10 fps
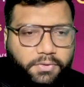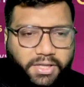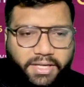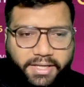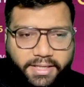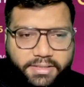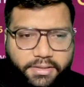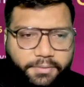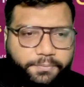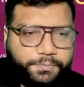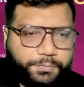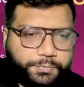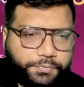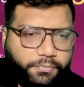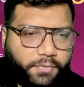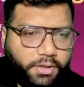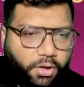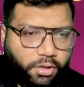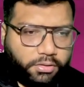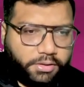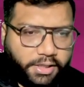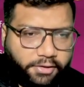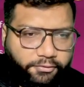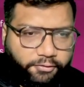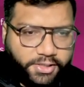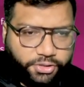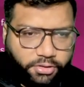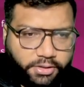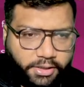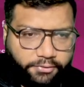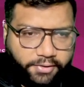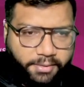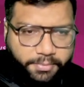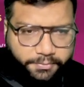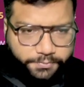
3 tests on first on 3rd Feb,